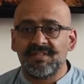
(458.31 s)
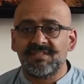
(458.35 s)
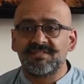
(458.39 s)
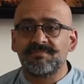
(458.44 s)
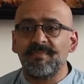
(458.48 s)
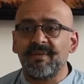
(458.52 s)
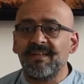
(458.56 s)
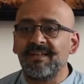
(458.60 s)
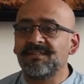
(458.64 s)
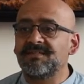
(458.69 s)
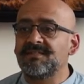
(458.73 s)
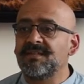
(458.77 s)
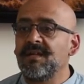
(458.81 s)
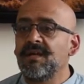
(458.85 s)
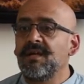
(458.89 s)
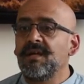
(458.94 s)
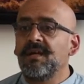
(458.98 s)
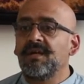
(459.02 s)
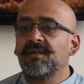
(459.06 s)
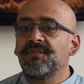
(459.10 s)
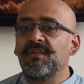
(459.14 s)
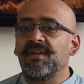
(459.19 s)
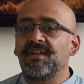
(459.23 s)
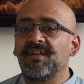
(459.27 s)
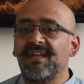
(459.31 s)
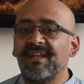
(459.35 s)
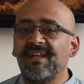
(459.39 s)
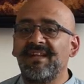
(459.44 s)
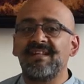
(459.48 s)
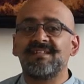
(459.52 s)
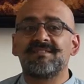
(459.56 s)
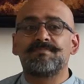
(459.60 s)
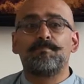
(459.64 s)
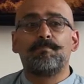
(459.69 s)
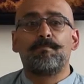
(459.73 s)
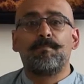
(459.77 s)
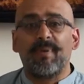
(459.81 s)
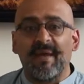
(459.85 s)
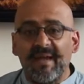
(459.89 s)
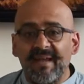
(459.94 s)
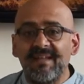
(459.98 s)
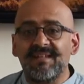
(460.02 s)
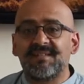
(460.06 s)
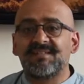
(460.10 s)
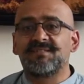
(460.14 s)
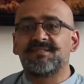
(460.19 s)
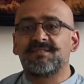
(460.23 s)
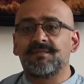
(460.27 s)
This means that it is
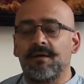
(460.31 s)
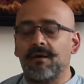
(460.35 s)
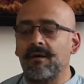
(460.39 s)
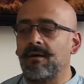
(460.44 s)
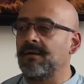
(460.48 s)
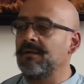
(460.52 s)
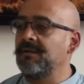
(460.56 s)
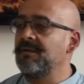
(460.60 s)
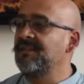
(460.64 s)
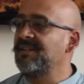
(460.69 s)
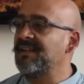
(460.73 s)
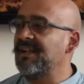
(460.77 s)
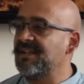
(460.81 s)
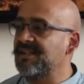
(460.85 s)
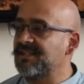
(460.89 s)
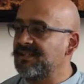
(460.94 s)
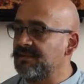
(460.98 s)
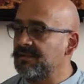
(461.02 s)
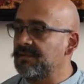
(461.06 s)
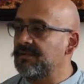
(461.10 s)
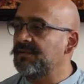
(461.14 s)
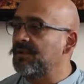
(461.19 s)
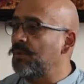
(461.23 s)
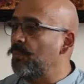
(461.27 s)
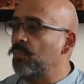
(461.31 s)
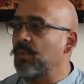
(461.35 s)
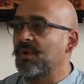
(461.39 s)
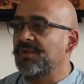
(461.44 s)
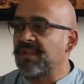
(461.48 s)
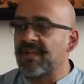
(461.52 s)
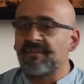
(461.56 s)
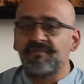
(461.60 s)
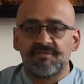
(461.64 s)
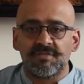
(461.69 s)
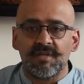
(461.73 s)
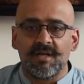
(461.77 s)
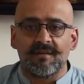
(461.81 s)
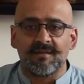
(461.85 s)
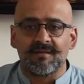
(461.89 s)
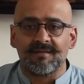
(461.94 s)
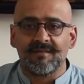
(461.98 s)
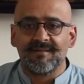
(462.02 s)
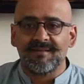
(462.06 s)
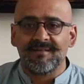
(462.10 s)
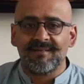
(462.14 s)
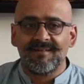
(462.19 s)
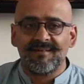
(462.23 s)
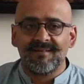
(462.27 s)
based on what they've done.
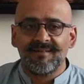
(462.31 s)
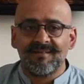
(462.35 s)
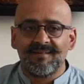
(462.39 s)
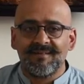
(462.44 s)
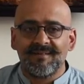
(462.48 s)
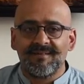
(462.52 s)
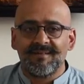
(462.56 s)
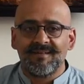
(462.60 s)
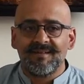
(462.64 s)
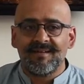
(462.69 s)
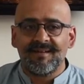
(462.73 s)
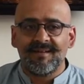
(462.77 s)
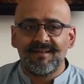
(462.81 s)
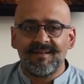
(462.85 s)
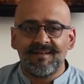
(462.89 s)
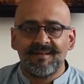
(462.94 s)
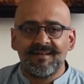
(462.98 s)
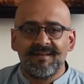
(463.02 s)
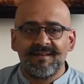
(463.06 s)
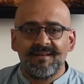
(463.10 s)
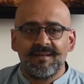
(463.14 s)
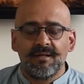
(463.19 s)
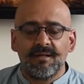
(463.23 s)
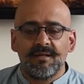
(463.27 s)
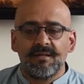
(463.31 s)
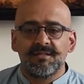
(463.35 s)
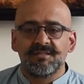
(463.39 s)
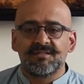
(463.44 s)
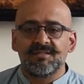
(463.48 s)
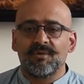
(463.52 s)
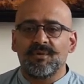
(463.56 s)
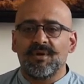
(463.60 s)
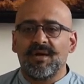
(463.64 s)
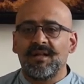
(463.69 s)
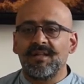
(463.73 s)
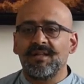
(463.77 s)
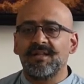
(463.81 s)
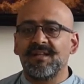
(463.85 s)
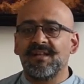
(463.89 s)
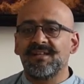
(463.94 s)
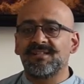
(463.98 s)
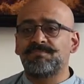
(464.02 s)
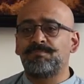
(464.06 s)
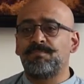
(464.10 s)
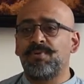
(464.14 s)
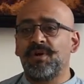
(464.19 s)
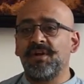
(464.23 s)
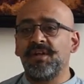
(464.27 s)
Yeah? So
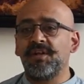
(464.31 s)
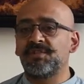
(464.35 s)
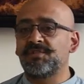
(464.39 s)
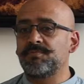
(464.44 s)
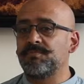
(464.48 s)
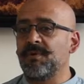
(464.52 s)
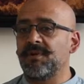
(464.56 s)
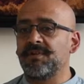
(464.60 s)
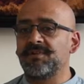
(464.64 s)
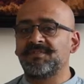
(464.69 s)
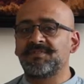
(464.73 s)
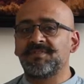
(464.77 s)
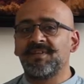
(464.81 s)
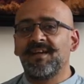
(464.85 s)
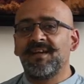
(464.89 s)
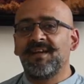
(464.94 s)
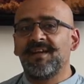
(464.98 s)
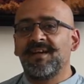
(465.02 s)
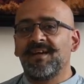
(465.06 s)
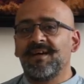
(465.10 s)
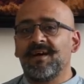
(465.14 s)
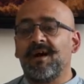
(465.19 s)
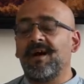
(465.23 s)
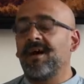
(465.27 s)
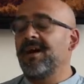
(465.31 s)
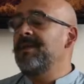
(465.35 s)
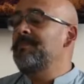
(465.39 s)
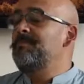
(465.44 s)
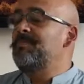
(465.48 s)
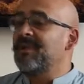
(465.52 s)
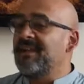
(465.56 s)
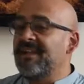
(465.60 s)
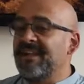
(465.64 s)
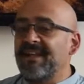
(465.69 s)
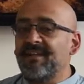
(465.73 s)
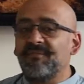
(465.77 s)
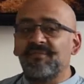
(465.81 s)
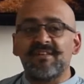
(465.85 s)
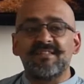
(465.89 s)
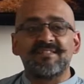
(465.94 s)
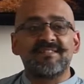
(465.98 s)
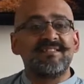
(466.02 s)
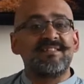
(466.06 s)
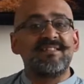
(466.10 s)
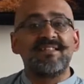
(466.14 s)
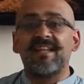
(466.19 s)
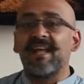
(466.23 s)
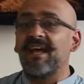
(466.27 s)
Allah's punishment, I believe,
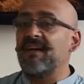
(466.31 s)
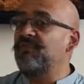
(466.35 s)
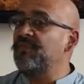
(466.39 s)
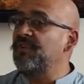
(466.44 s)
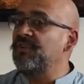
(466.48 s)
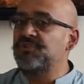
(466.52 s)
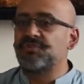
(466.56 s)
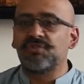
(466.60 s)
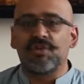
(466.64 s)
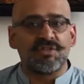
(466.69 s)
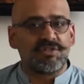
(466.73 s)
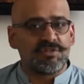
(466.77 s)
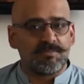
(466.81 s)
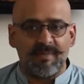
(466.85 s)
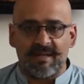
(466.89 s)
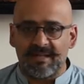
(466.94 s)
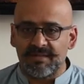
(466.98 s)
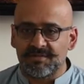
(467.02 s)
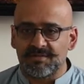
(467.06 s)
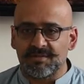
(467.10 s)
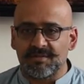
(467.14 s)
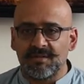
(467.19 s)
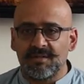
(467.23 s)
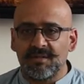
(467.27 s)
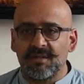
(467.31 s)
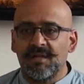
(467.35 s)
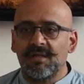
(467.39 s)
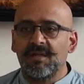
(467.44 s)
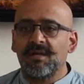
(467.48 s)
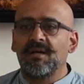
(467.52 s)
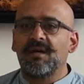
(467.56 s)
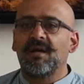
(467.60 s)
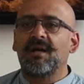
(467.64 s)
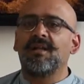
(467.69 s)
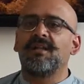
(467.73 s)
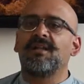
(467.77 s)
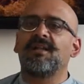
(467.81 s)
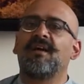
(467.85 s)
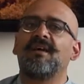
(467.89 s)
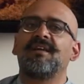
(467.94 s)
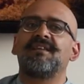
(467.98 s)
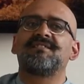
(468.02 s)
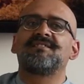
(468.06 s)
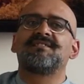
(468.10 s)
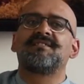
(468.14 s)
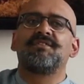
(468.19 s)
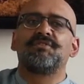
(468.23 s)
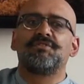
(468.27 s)
is never judgmental. Allah
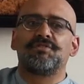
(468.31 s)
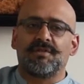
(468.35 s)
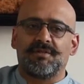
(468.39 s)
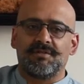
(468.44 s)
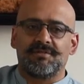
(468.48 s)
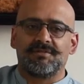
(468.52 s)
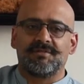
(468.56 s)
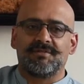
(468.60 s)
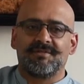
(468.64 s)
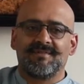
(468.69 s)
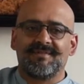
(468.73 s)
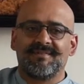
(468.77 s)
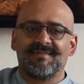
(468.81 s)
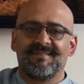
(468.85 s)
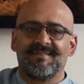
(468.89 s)
is the judge.